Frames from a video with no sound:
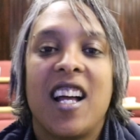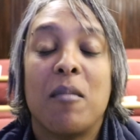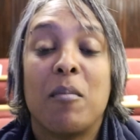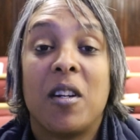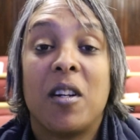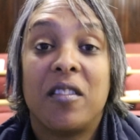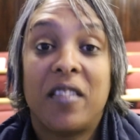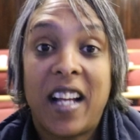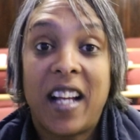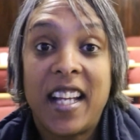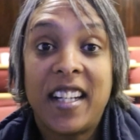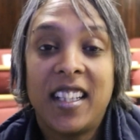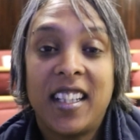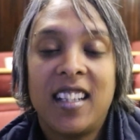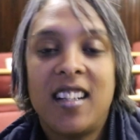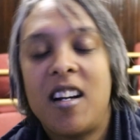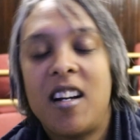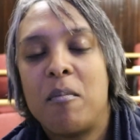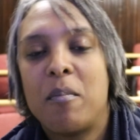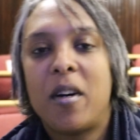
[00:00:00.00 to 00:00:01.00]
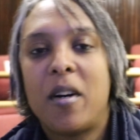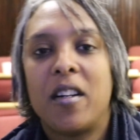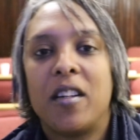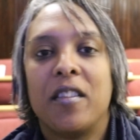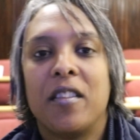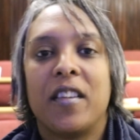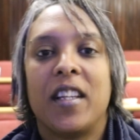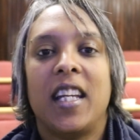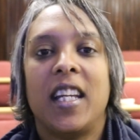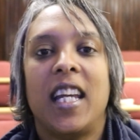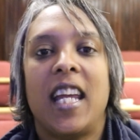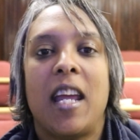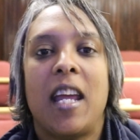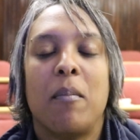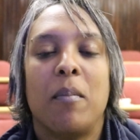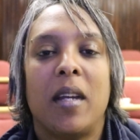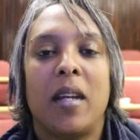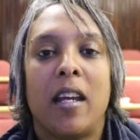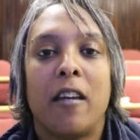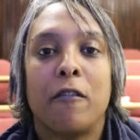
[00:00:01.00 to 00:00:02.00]
I'm Alvaro. I'm part of the
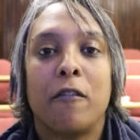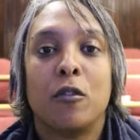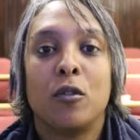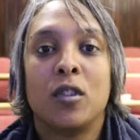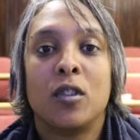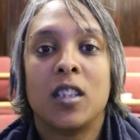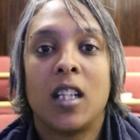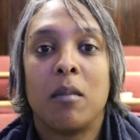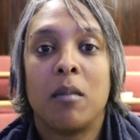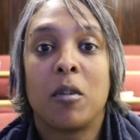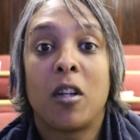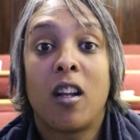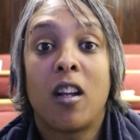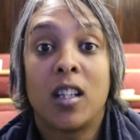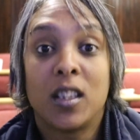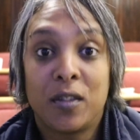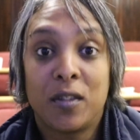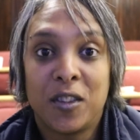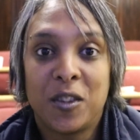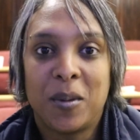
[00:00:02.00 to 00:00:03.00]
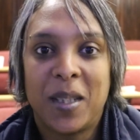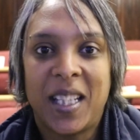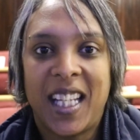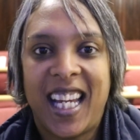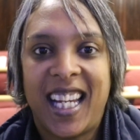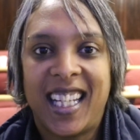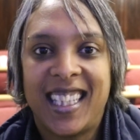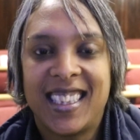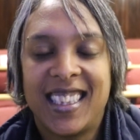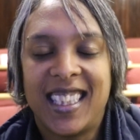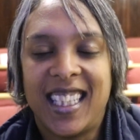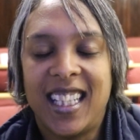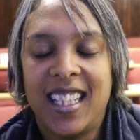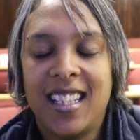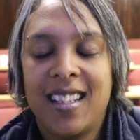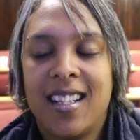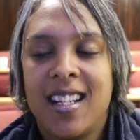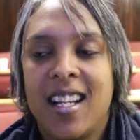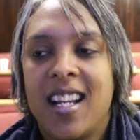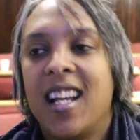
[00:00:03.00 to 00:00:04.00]
MBA full-time class for
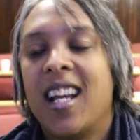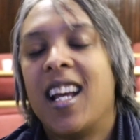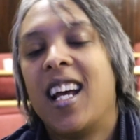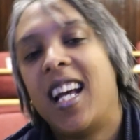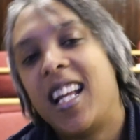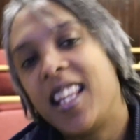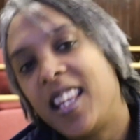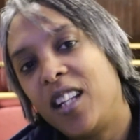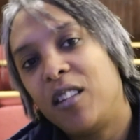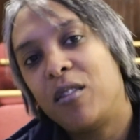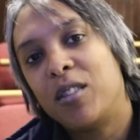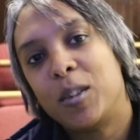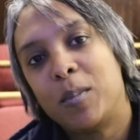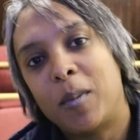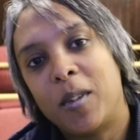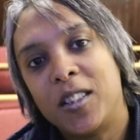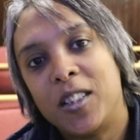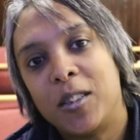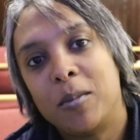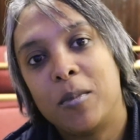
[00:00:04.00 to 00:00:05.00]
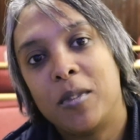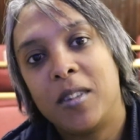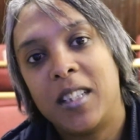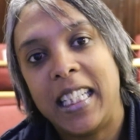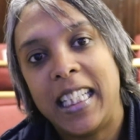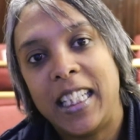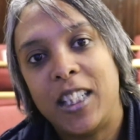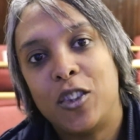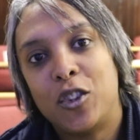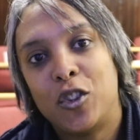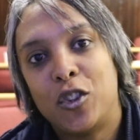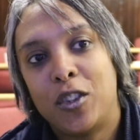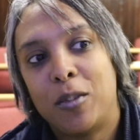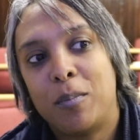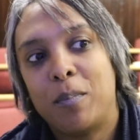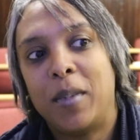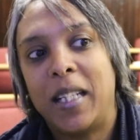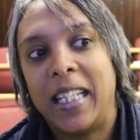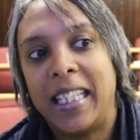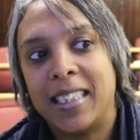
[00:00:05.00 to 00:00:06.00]
2018. I think responsible
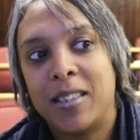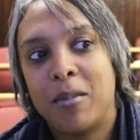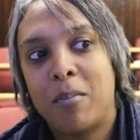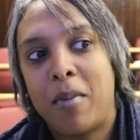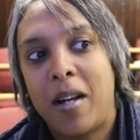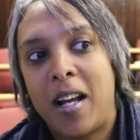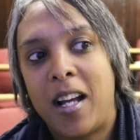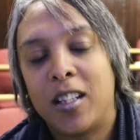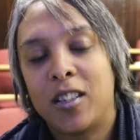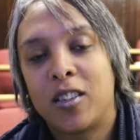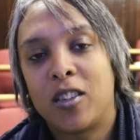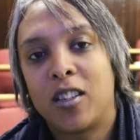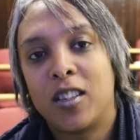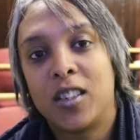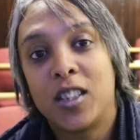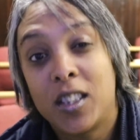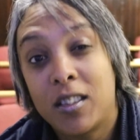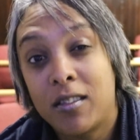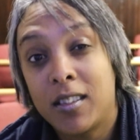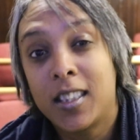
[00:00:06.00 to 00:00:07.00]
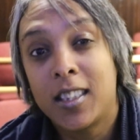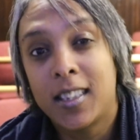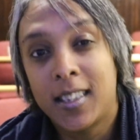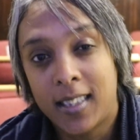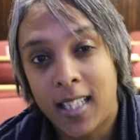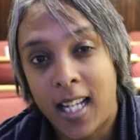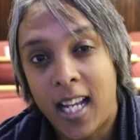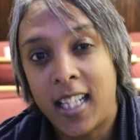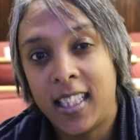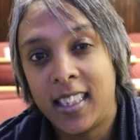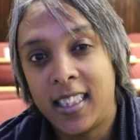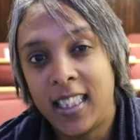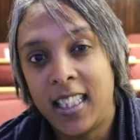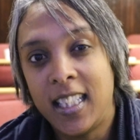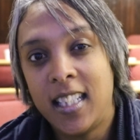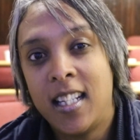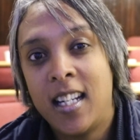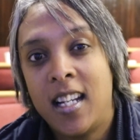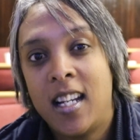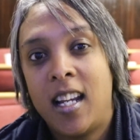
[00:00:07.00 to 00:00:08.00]
leadership is about considering
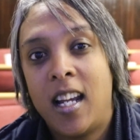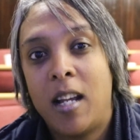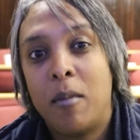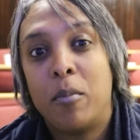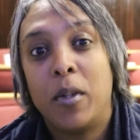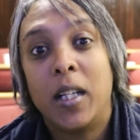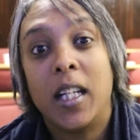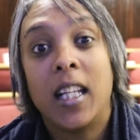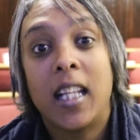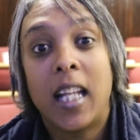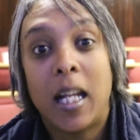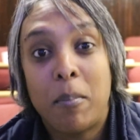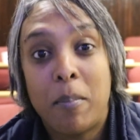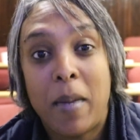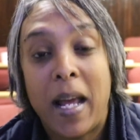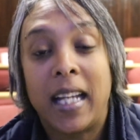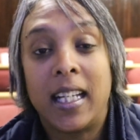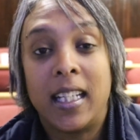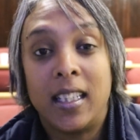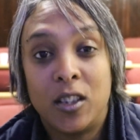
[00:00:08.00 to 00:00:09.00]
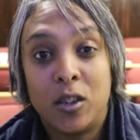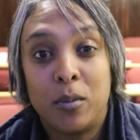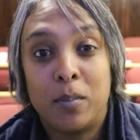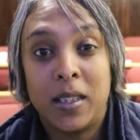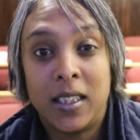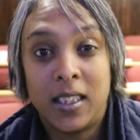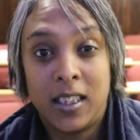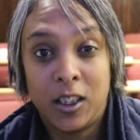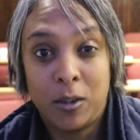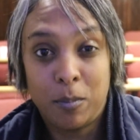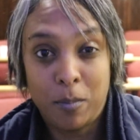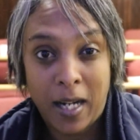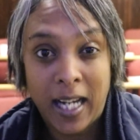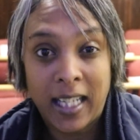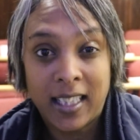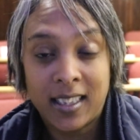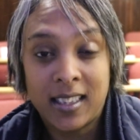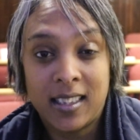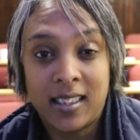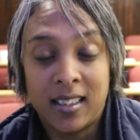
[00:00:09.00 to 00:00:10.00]
society and bringing that back into business
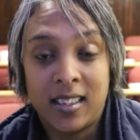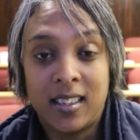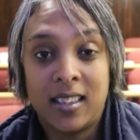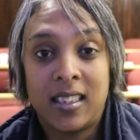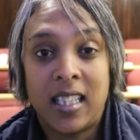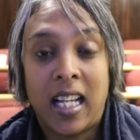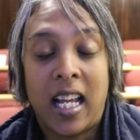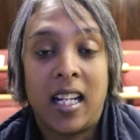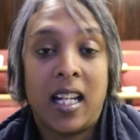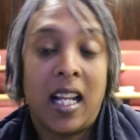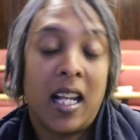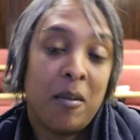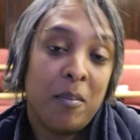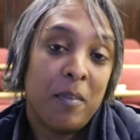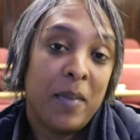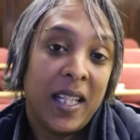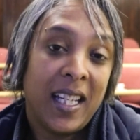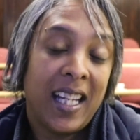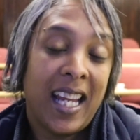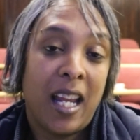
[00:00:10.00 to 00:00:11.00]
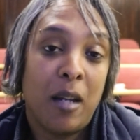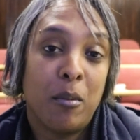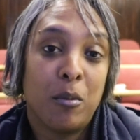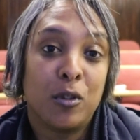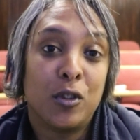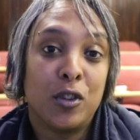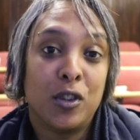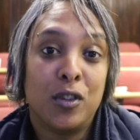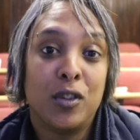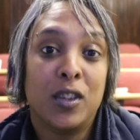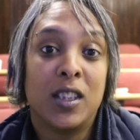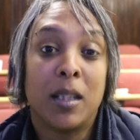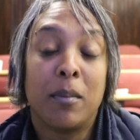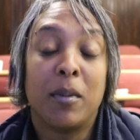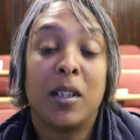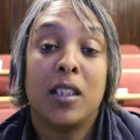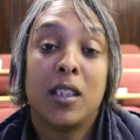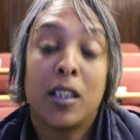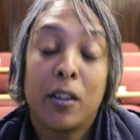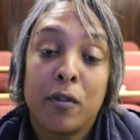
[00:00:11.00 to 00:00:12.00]
practices and then being able to do
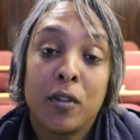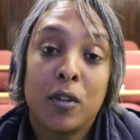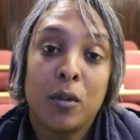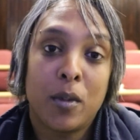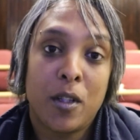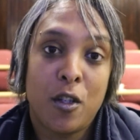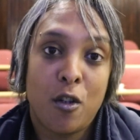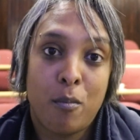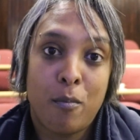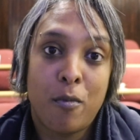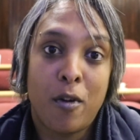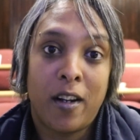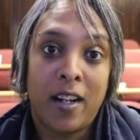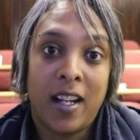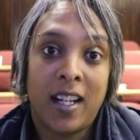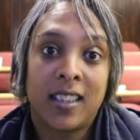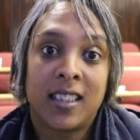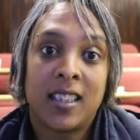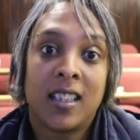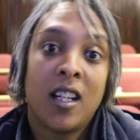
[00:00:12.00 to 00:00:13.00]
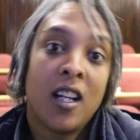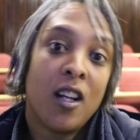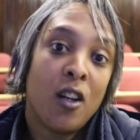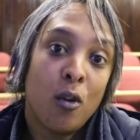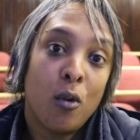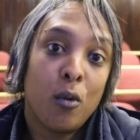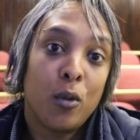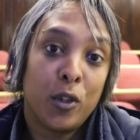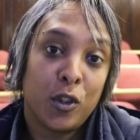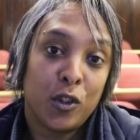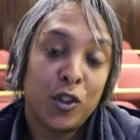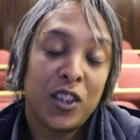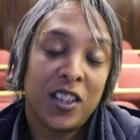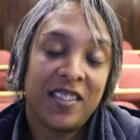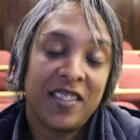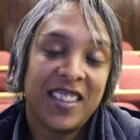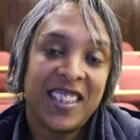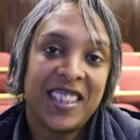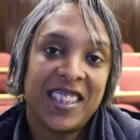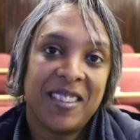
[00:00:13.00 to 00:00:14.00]
something different with your product or your
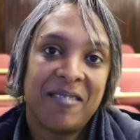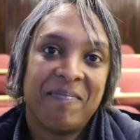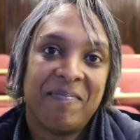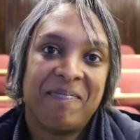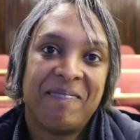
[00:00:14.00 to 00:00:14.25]
service.